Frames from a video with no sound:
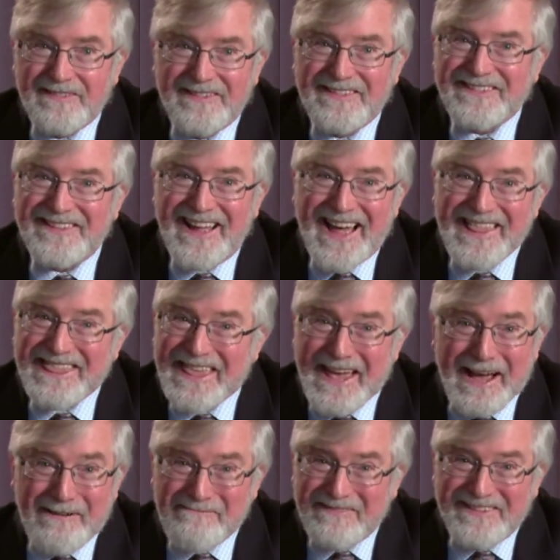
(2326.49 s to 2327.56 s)
It's not
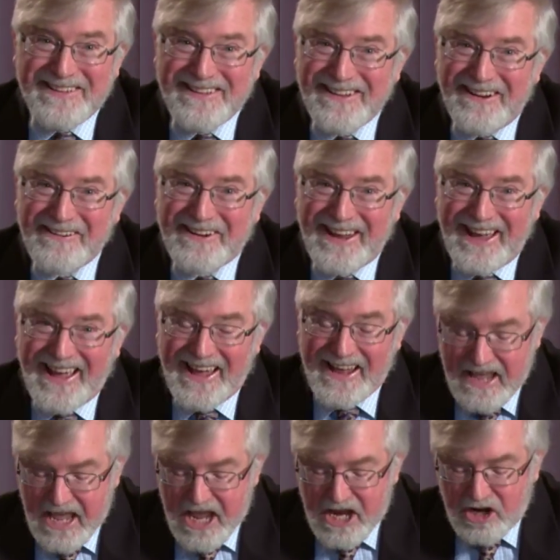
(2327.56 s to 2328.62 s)
them,
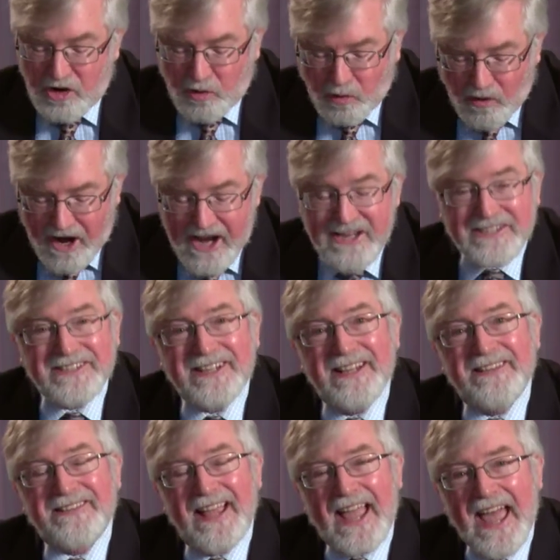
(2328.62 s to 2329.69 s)
okay? Christ
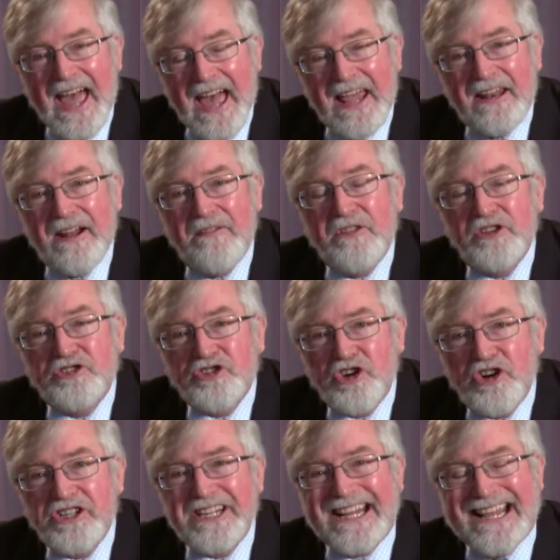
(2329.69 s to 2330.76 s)
is the head of the
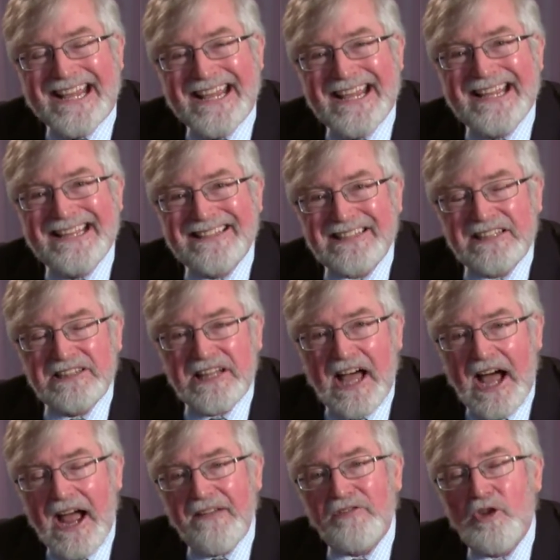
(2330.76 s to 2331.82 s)
church. He is
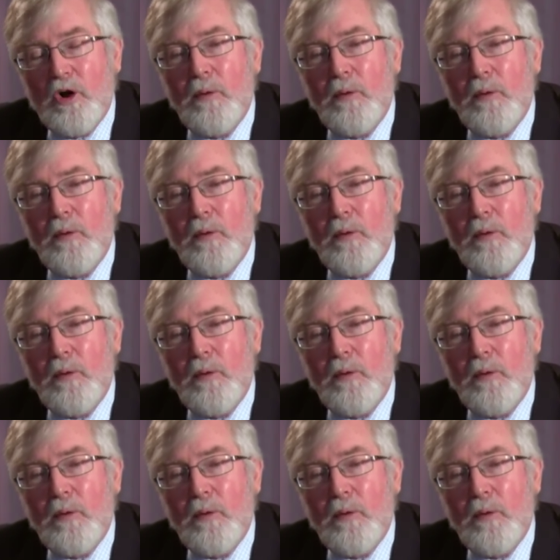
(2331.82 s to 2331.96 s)
alive.